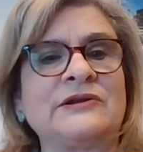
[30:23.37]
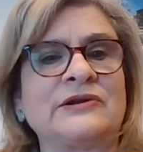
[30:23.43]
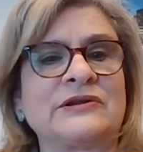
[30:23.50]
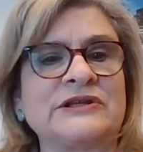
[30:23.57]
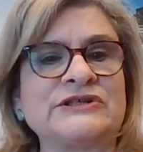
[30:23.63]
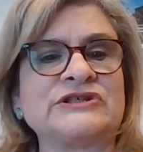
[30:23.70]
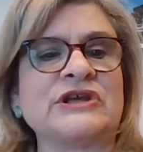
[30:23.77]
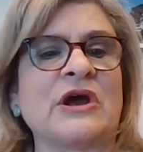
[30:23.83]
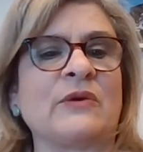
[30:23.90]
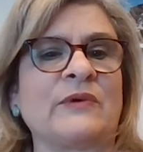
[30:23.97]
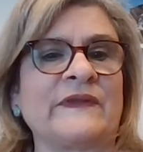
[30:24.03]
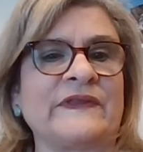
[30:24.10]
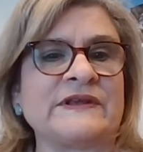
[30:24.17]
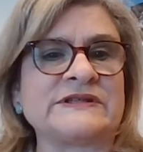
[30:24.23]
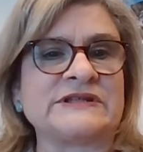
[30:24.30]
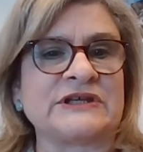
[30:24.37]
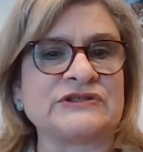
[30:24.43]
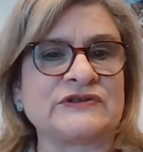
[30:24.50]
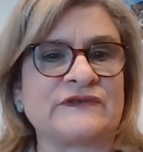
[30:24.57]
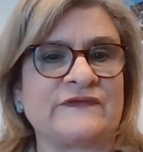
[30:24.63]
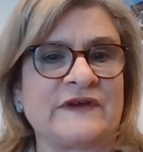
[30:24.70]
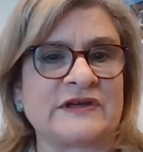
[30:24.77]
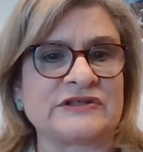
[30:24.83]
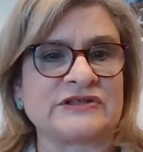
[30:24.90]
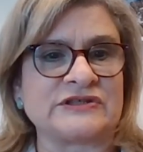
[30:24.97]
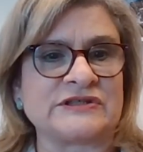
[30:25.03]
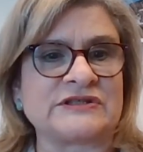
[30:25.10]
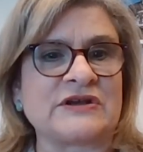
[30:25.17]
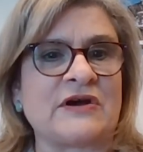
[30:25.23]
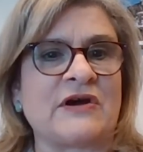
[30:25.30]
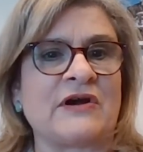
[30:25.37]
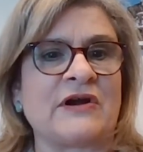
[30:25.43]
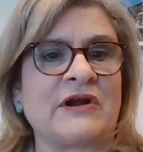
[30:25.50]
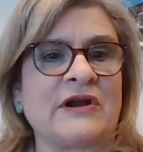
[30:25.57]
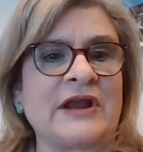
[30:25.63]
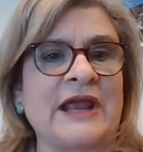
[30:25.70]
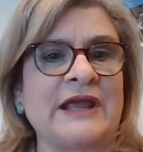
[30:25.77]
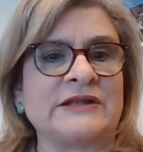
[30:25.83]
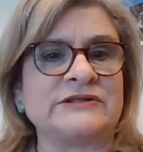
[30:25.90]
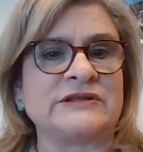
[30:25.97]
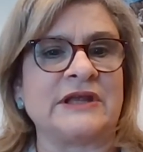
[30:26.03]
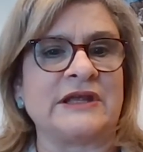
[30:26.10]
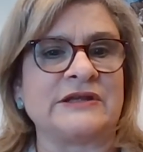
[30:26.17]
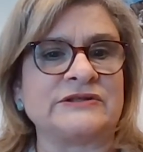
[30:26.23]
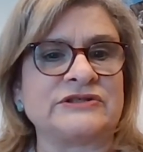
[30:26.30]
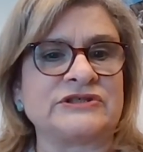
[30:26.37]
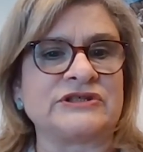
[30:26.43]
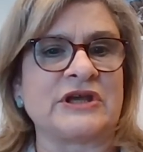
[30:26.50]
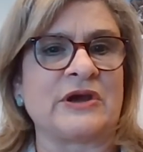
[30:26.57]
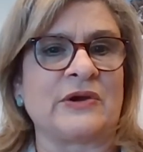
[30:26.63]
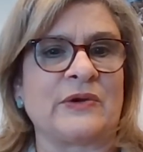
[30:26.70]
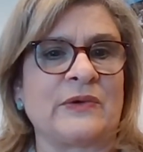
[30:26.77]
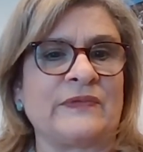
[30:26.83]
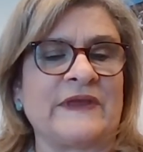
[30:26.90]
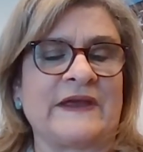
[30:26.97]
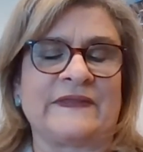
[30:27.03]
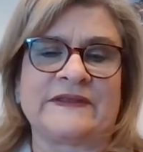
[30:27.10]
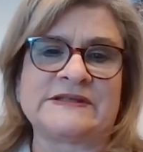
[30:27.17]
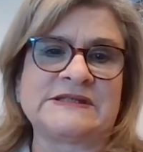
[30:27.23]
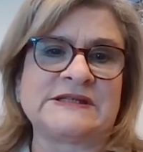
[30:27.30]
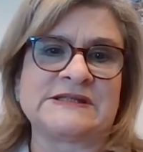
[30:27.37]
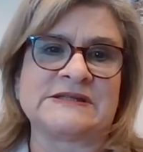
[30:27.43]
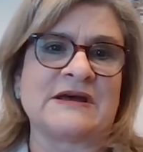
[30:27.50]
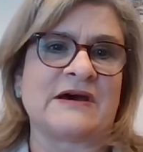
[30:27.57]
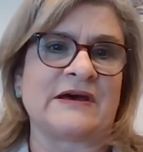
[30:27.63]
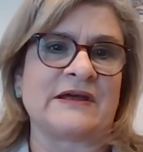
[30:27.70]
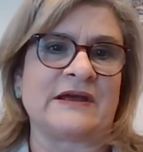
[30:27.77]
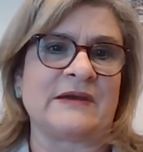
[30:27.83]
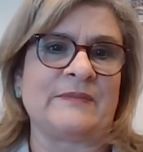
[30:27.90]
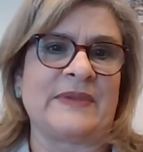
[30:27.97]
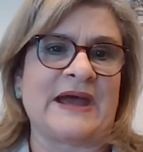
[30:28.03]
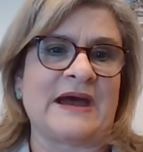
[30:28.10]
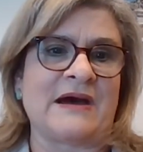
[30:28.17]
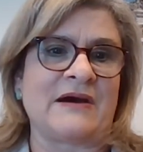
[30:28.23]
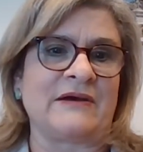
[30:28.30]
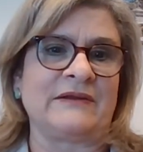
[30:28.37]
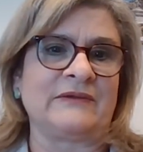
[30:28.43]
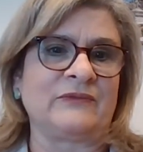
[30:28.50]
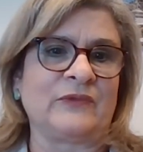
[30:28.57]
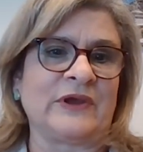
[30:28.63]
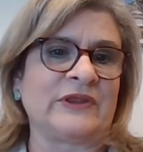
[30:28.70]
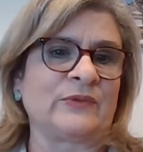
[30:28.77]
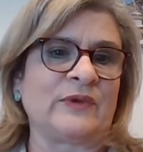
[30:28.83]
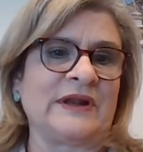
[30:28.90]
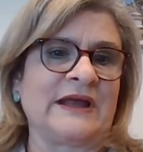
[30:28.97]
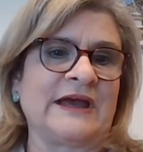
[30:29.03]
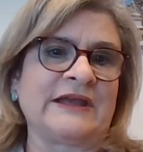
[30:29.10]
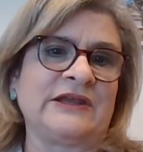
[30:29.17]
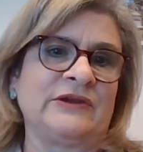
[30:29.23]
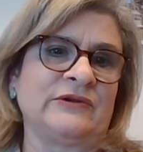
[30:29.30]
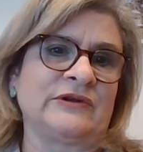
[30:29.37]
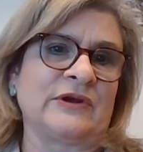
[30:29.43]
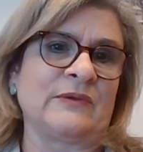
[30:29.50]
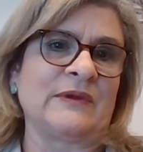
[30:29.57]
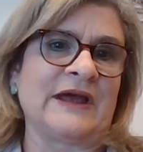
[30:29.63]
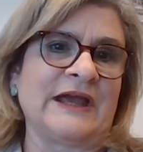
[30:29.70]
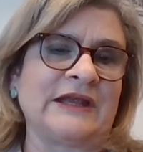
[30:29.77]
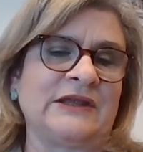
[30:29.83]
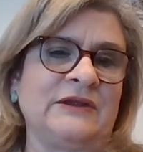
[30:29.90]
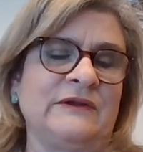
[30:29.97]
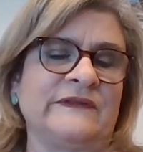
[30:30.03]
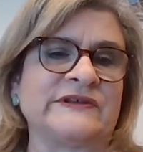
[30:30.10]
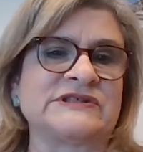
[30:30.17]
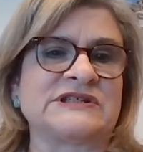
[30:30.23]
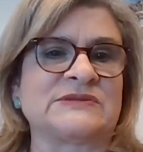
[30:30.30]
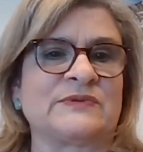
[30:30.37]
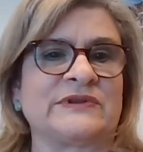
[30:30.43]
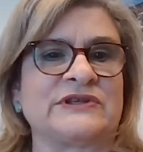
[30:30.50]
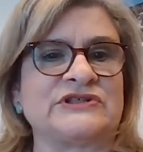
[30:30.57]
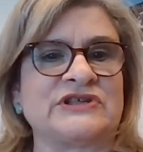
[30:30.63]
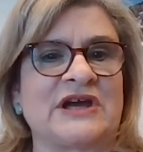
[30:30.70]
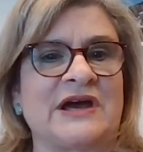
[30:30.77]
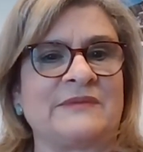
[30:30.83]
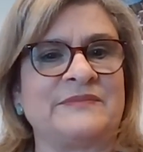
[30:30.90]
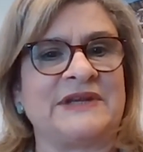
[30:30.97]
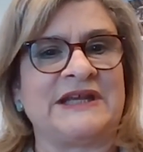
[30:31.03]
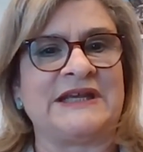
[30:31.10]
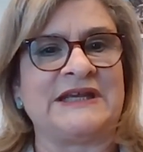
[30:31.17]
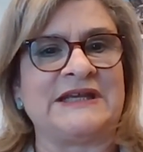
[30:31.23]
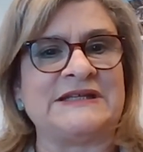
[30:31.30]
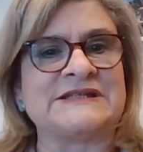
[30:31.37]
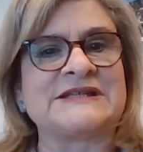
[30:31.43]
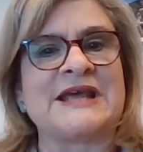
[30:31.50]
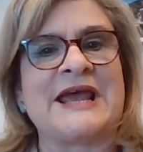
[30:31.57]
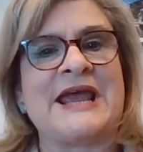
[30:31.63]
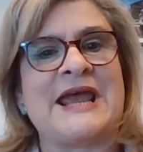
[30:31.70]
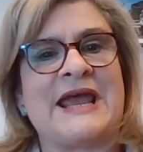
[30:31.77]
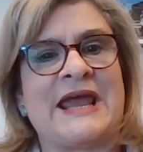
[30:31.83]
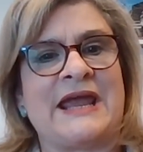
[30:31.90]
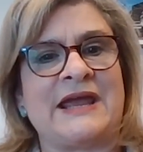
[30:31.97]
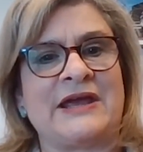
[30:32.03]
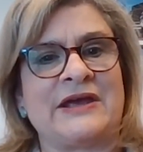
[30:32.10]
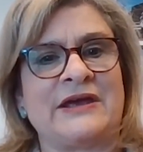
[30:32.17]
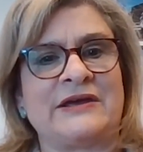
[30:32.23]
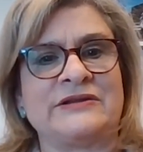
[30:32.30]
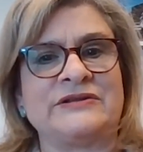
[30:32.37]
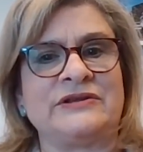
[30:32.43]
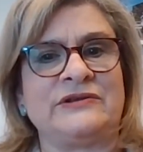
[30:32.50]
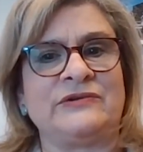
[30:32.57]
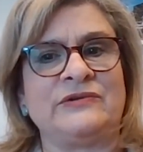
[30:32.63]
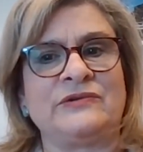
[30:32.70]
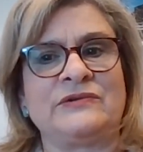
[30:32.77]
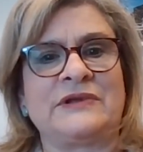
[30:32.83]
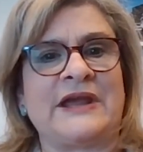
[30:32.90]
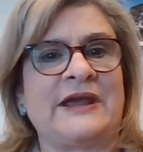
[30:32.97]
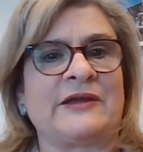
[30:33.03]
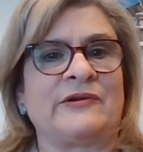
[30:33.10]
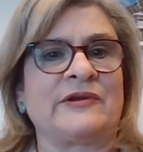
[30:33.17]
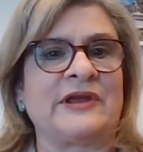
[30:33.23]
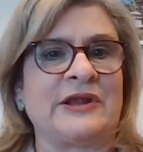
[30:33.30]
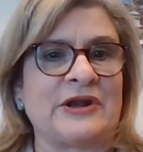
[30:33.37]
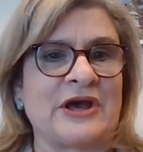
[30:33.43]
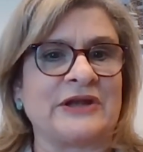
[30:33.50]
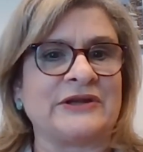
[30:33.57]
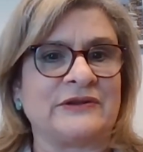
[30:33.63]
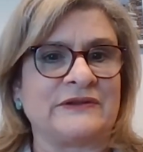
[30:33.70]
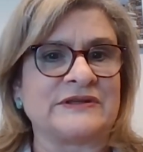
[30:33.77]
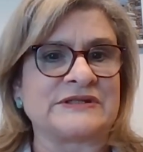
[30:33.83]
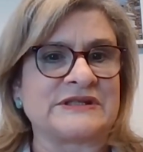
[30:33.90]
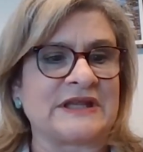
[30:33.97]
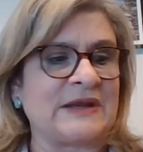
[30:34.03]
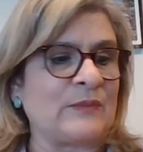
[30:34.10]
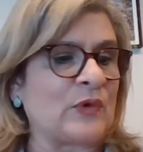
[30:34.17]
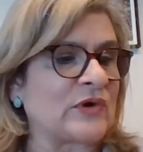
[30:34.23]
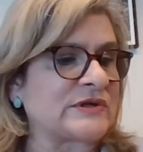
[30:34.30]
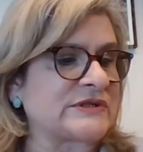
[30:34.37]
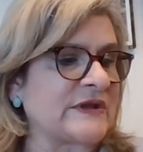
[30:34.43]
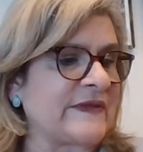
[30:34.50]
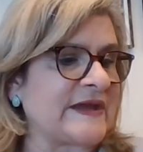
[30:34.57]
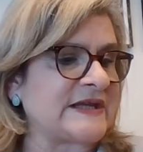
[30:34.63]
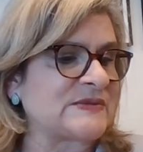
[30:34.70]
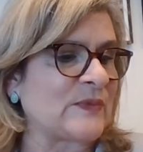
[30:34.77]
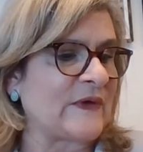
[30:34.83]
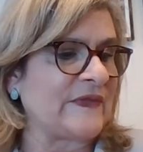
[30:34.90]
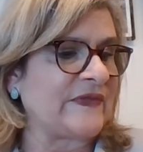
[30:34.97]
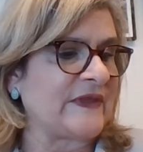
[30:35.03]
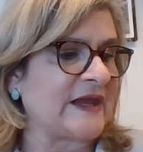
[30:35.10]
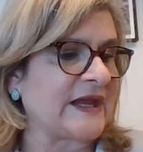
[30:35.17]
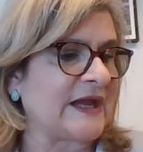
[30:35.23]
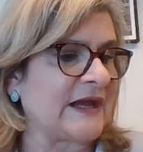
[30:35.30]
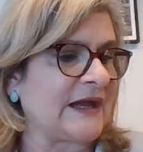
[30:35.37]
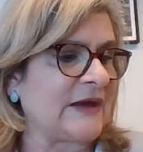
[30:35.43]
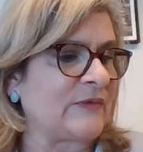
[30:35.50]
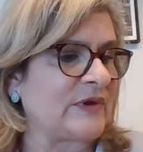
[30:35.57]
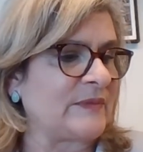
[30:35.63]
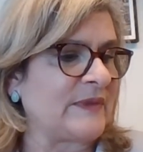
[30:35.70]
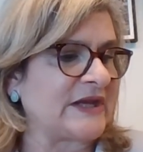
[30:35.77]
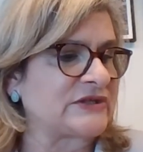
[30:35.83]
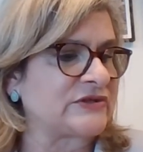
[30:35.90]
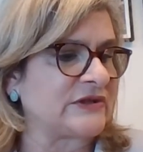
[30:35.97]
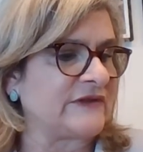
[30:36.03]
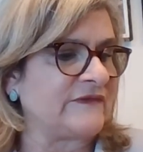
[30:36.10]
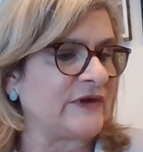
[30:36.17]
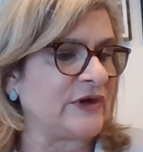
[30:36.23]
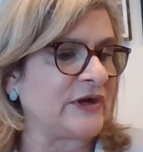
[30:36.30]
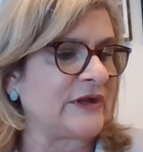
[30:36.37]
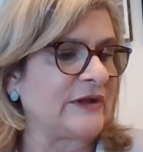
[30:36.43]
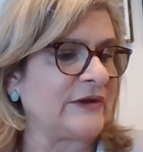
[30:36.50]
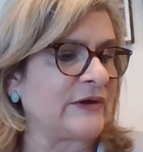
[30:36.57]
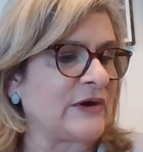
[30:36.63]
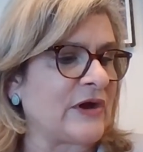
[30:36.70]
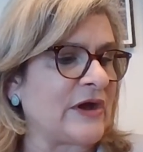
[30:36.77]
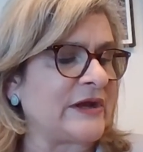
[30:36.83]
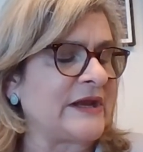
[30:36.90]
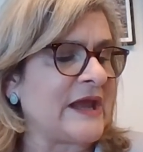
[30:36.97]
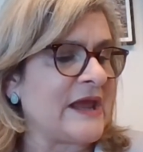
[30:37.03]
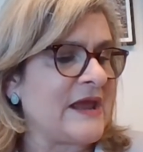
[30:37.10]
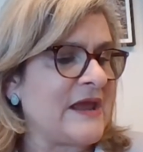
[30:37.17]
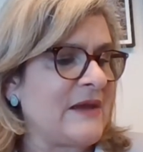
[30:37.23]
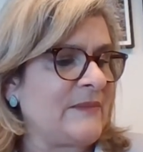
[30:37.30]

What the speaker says: clearly show what the essential functions are, and show that this is not about whether we like you or don't like you. This is what the job needs, and you can or cannot do this anymore. So that's one thing I want to make sure they're very clear on.